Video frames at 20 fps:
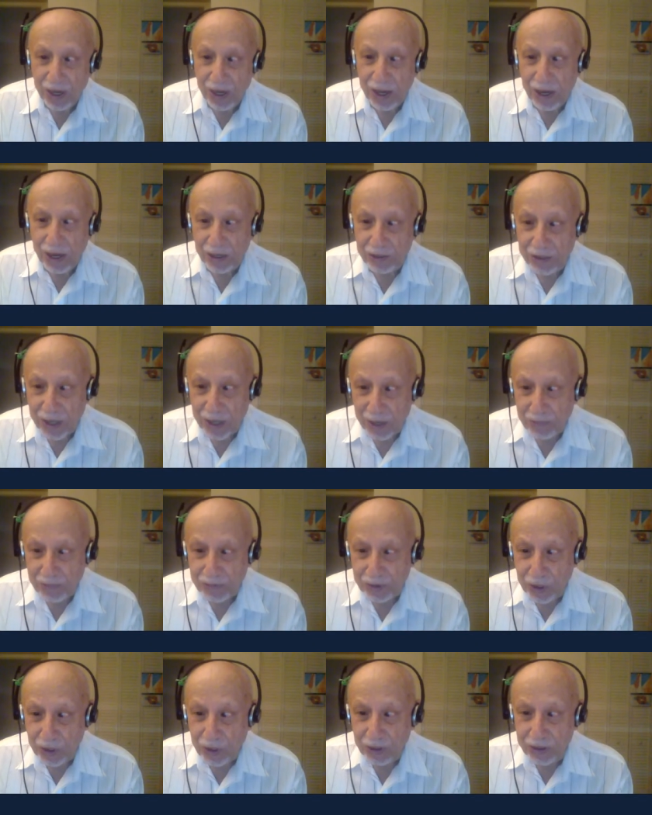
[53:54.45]
and kept
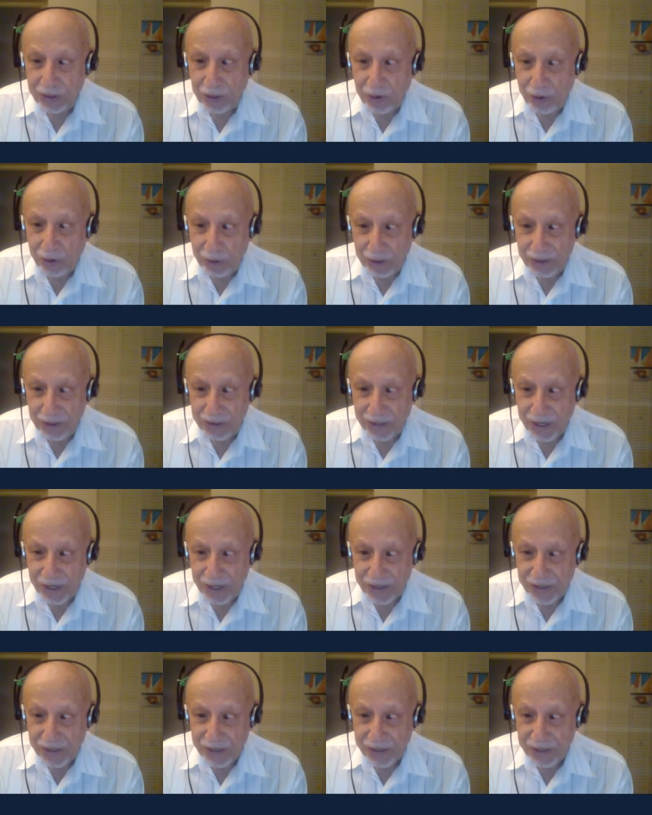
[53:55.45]
all the
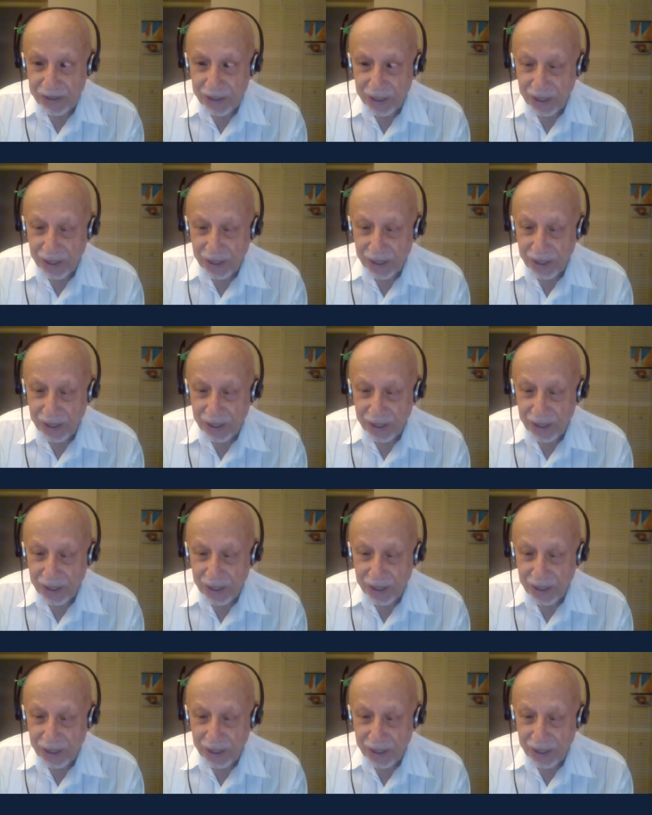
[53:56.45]
holidays.